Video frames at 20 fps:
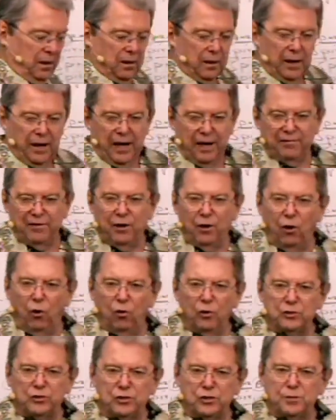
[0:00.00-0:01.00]
having
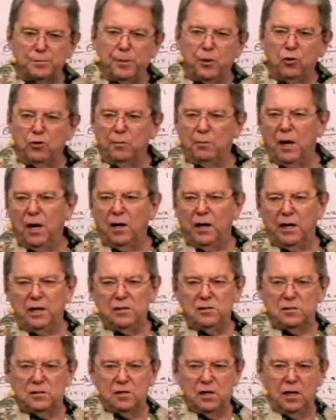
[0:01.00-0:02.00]
horses pull the
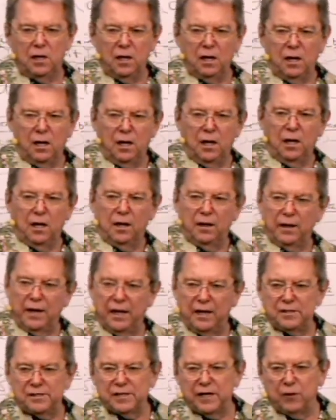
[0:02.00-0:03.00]
buggies,
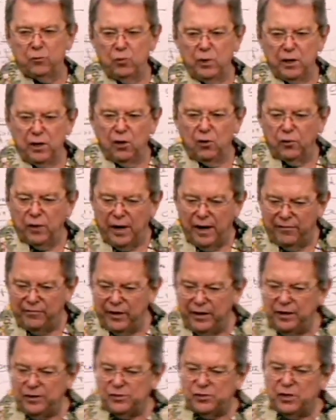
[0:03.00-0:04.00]
they said, "We're going to have to
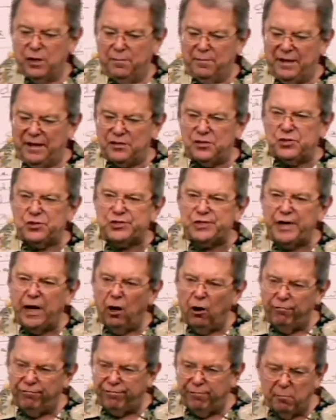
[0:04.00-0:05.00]
get something that's
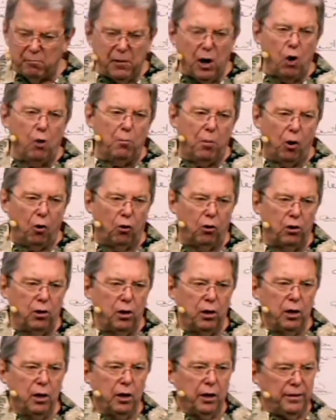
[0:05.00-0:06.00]
self-mobile."
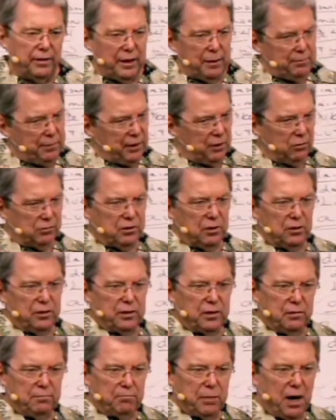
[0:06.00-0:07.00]
And they built a
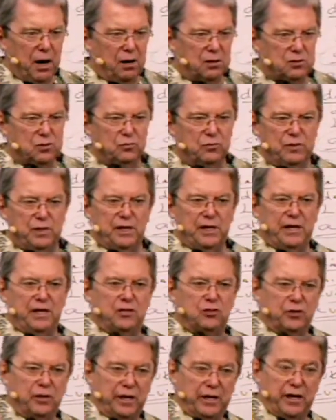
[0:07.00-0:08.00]
little box with an
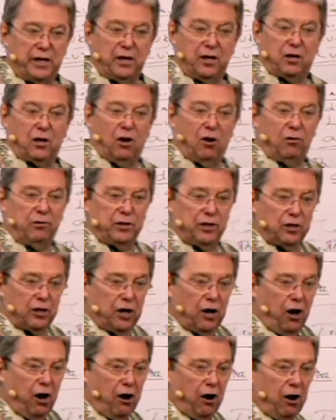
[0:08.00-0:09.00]
engine in it and called it a
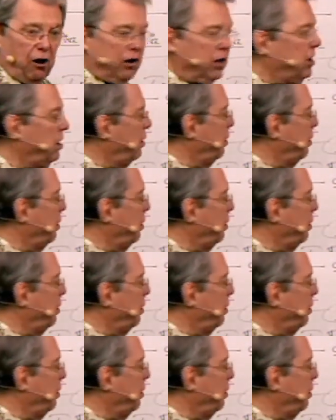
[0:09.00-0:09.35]
car